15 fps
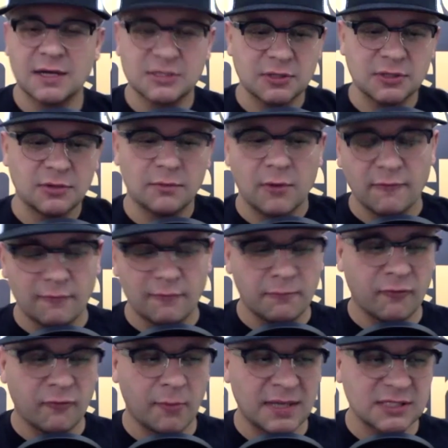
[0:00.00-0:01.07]
soon.
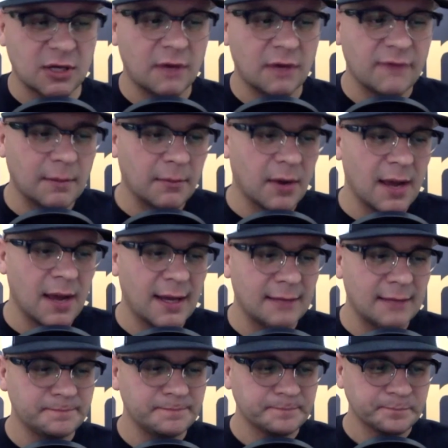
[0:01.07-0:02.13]
For myself and
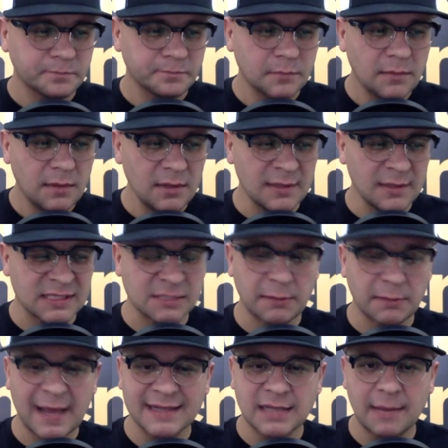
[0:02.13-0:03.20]
Brian, this is
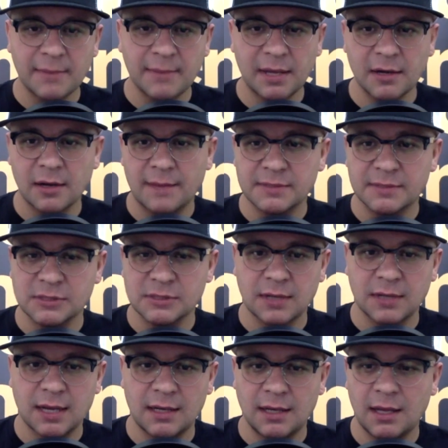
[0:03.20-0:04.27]
Blacktop Banter, episode
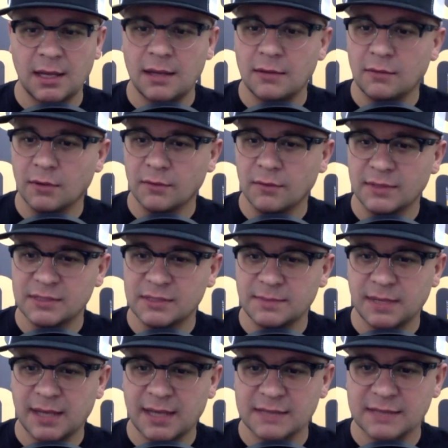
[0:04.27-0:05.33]
98, where we
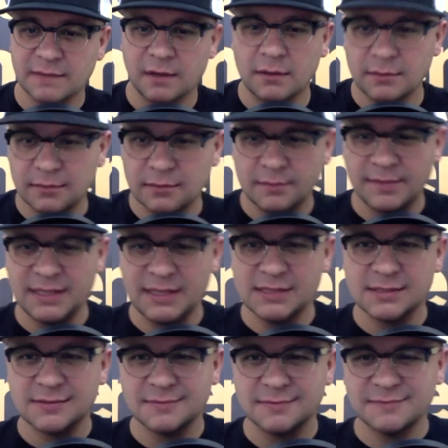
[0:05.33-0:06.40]
speak asphalt. Peace.